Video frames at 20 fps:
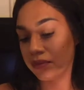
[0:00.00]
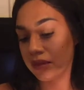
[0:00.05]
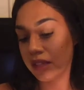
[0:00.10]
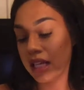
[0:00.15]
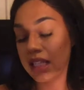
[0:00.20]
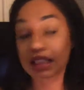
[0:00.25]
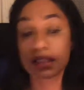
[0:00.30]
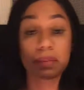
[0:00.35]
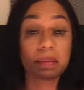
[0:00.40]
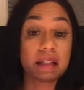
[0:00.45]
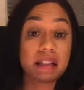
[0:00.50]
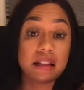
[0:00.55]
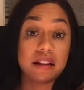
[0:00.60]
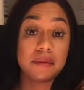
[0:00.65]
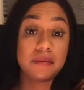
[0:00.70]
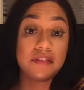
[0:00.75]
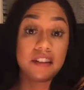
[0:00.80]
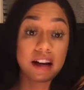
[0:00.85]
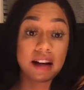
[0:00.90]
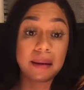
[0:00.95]
hits me in
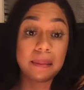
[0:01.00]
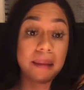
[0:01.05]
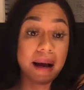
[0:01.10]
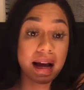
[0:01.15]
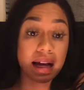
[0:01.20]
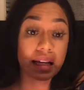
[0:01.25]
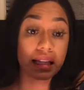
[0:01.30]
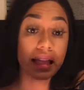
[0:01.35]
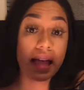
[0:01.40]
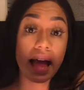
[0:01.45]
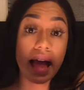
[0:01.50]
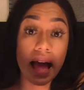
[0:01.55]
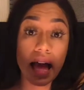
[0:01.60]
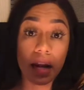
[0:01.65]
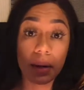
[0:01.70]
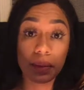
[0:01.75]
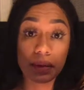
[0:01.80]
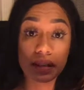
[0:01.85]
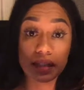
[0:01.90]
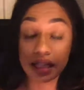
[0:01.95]
the fucking back of the
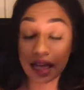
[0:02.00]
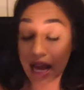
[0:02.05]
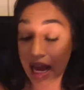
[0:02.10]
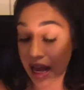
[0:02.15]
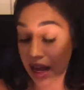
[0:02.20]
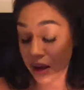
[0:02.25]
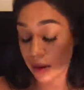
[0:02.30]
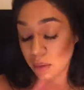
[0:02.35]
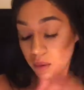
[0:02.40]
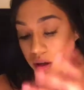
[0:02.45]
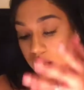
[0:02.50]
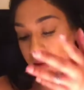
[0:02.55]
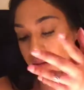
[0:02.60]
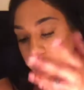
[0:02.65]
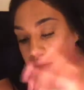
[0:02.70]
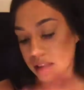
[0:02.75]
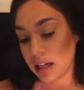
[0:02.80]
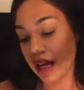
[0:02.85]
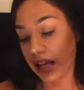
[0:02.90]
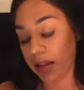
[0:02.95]
head with the guy. Well,
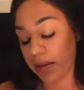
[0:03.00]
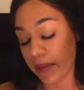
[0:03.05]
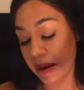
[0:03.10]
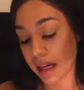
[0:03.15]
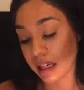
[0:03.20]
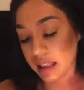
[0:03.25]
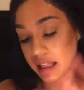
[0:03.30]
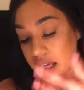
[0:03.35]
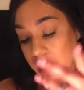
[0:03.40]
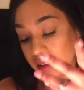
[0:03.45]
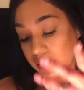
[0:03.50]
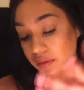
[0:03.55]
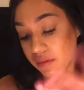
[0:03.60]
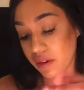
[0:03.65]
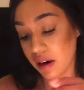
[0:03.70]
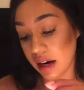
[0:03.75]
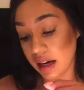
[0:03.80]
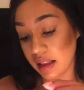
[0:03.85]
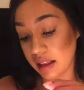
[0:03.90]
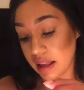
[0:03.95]
not in the back of the head, in the
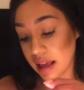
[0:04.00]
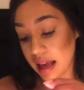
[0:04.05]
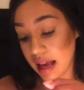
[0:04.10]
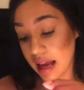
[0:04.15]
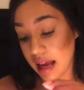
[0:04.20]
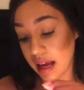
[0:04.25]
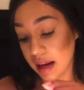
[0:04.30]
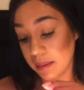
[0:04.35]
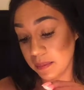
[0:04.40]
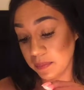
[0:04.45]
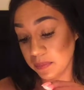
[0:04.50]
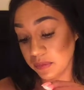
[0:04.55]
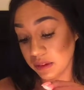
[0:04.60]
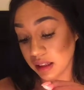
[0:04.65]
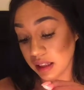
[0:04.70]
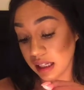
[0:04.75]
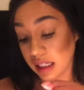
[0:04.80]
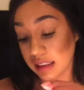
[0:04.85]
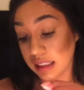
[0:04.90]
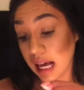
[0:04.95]
front of the head,
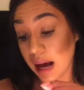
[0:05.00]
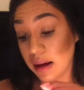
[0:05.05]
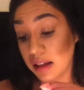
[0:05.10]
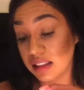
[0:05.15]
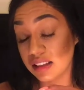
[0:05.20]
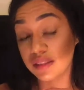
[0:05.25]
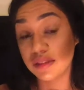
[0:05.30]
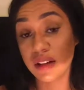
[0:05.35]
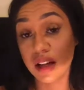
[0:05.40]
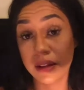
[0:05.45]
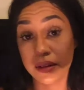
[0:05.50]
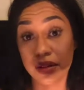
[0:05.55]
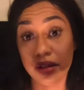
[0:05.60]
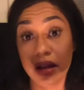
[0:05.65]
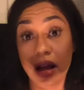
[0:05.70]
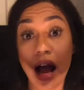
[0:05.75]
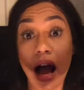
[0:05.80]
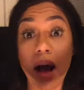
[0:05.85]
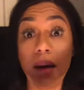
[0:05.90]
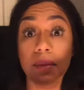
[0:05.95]
because
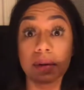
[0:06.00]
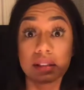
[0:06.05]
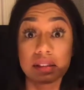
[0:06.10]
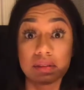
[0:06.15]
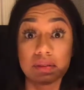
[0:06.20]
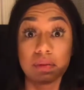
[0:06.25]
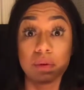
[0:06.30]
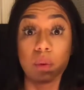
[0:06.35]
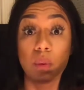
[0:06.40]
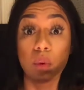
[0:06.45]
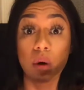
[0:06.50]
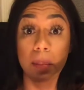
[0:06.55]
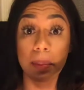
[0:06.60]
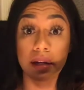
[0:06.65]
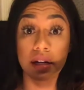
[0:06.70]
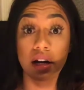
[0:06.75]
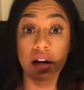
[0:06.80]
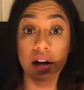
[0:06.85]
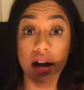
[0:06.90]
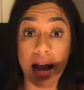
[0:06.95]
I was
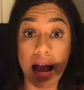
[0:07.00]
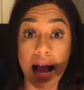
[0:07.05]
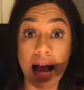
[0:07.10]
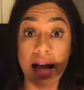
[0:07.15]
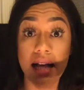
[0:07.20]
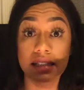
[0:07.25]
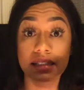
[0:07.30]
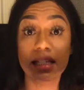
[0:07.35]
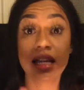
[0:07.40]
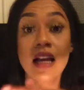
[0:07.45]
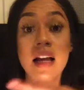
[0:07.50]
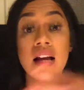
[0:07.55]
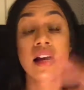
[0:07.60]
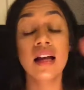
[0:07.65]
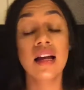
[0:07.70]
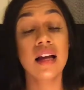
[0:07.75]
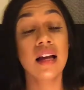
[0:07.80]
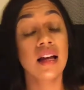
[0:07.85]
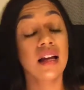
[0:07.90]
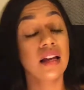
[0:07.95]
whooping her ass.
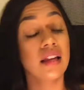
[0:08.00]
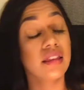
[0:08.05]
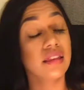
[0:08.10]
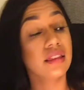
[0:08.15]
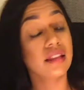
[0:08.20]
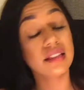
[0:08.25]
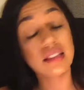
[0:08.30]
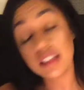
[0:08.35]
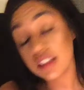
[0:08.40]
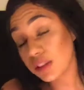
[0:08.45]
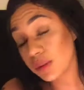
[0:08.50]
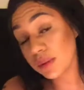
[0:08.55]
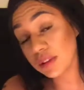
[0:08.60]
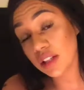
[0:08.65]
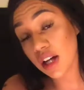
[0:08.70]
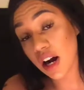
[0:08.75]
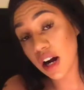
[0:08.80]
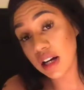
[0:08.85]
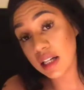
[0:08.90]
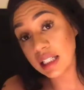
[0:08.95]
The sister was
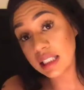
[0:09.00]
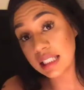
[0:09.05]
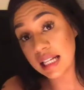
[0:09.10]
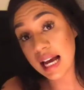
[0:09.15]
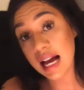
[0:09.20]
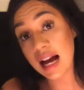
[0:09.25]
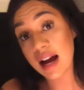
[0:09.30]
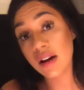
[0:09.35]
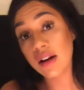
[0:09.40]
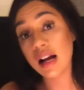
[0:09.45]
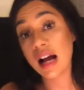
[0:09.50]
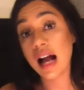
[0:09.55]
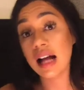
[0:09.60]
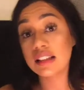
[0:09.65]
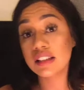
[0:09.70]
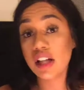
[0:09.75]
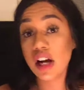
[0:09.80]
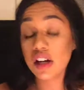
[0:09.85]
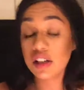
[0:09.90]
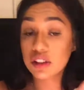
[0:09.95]
already down. I
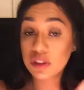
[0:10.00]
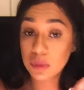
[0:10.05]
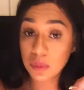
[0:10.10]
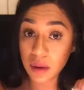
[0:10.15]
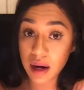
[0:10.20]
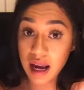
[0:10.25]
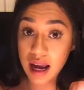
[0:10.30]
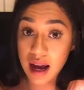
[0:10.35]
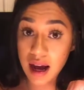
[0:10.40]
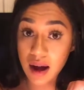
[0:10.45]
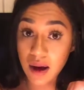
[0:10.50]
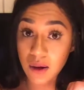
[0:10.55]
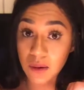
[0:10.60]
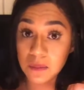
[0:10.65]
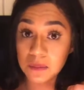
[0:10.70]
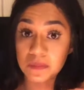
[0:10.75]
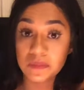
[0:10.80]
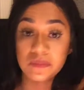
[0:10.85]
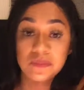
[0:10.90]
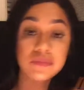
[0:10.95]
turned
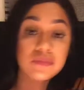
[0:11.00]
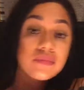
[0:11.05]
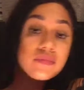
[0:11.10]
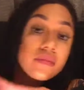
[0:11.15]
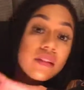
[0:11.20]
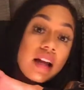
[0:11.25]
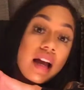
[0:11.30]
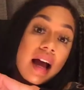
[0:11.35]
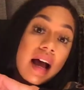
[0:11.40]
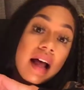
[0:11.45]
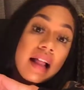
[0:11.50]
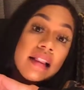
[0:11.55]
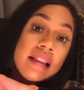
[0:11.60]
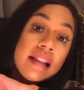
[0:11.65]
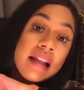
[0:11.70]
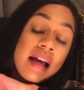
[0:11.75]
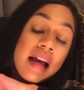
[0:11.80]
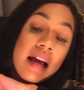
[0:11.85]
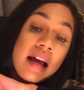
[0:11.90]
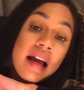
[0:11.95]
around
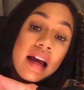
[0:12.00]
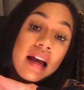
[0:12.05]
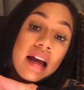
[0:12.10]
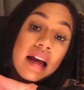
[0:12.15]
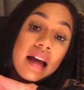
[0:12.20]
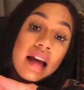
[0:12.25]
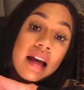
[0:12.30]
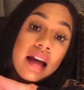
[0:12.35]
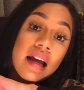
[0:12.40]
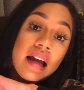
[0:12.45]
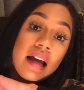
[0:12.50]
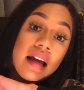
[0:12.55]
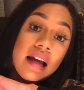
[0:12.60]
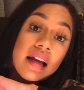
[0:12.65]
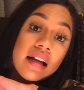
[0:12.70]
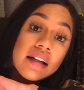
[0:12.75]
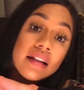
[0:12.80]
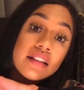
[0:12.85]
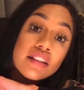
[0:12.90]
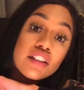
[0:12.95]
and
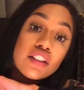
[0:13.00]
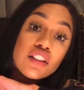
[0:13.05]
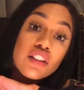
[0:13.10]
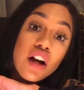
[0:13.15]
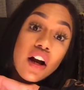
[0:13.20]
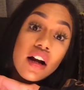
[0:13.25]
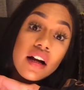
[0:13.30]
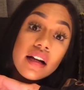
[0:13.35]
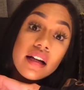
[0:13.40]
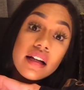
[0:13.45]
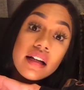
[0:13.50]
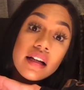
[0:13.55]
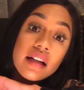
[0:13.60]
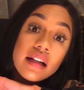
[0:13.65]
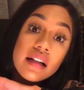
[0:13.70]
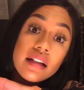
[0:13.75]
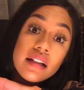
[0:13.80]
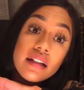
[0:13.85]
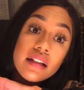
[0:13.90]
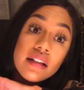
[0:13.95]
then
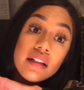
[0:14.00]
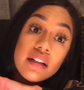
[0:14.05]
started,